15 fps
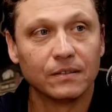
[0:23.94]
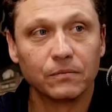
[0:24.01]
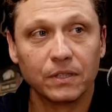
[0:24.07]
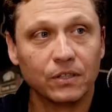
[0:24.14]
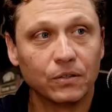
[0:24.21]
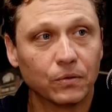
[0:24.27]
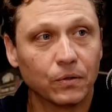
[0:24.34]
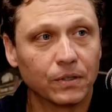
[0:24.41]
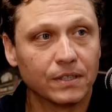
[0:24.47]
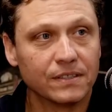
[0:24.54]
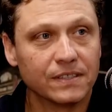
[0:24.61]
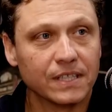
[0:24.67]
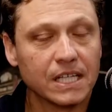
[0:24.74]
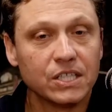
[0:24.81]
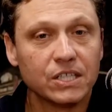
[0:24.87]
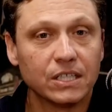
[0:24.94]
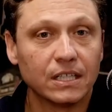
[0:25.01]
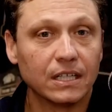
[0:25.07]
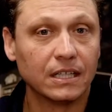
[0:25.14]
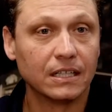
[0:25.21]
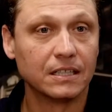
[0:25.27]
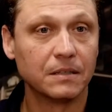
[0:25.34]
your organization,
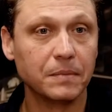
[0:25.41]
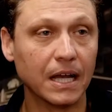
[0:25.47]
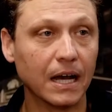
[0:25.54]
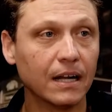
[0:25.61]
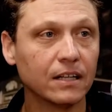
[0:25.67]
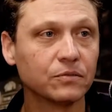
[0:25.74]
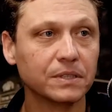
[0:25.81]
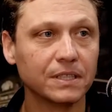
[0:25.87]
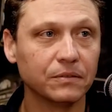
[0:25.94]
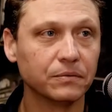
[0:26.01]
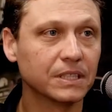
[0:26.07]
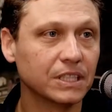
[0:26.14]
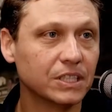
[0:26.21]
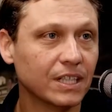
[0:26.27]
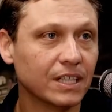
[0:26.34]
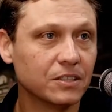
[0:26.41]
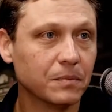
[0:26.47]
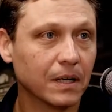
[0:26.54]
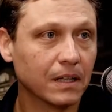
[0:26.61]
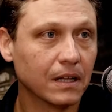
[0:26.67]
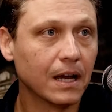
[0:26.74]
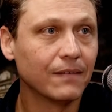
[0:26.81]
and to be honest with you, it really changed my
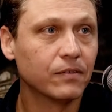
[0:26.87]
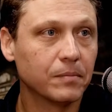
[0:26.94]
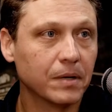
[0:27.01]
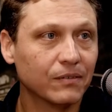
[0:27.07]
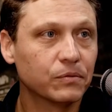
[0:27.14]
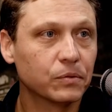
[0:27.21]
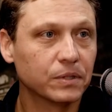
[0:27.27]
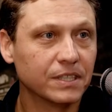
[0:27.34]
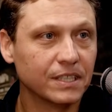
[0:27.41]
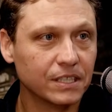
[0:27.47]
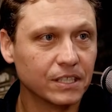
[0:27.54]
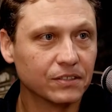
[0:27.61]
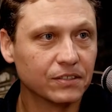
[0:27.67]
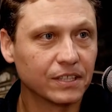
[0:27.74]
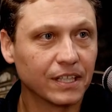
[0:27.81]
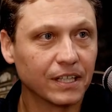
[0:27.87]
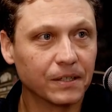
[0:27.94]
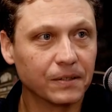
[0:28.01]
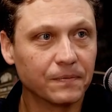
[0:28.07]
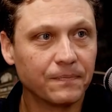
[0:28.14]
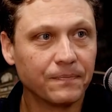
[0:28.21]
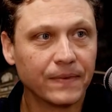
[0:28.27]
life about 14 years ago.